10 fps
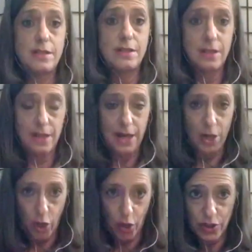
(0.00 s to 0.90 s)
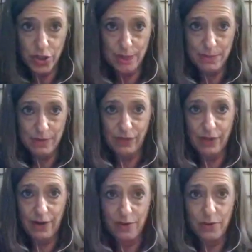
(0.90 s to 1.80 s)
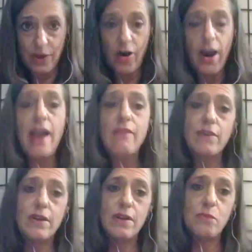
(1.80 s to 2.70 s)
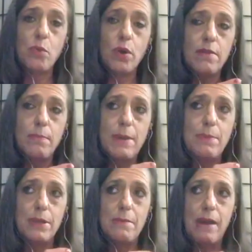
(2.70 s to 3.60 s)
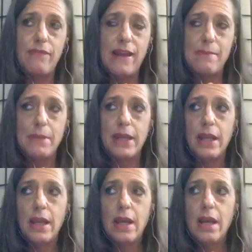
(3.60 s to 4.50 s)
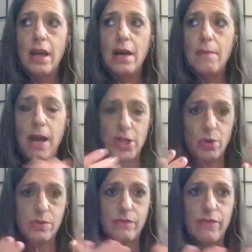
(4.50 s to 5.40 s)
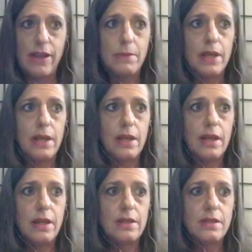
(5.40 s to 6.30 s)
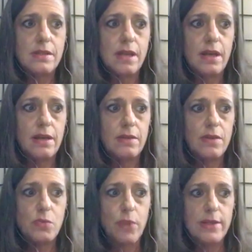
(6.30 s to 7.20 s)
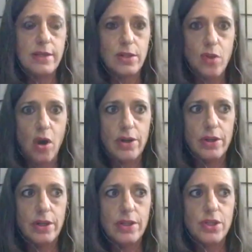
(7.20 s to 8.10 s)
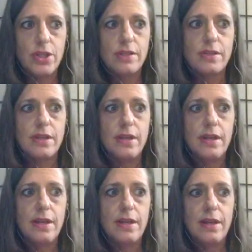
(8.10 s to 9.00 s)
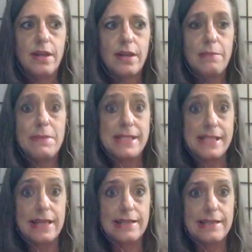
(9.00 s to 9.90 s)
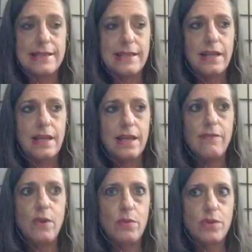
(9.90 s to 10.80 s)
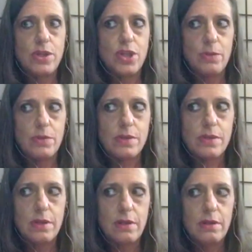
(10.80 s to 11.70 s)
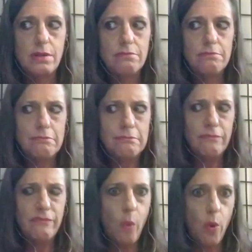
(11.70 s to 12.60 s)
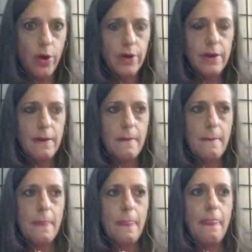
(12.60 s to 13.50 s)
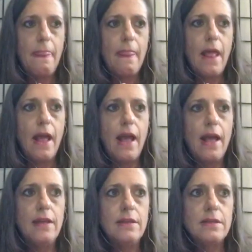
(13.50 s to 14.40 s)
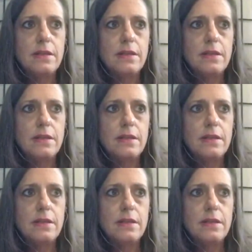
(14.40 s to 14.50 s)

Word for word: to encourage them to figure out who they are. I have a, one of the people in my family, uh, my chosen family, is uh, is raising a daughter, and she's going to be six. I've known her since she was four. And